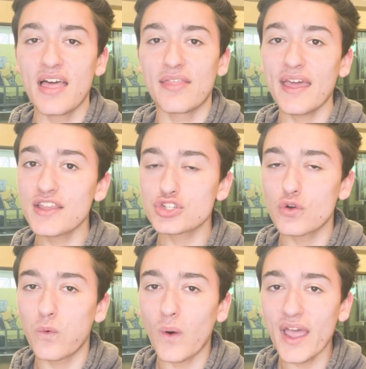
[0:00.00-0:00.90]
that is
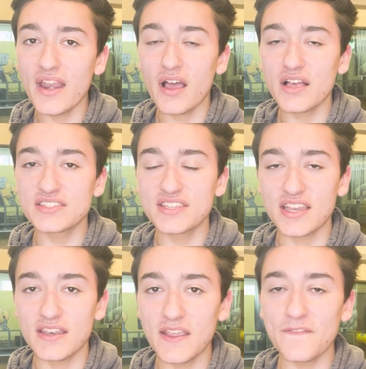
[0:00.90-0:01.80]
quite a
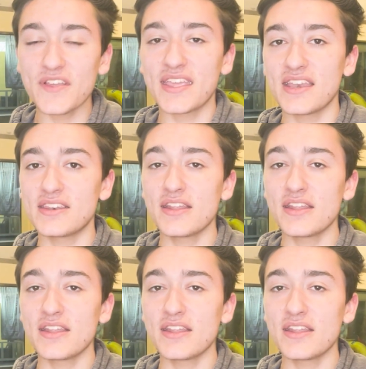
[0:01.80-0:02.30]
significant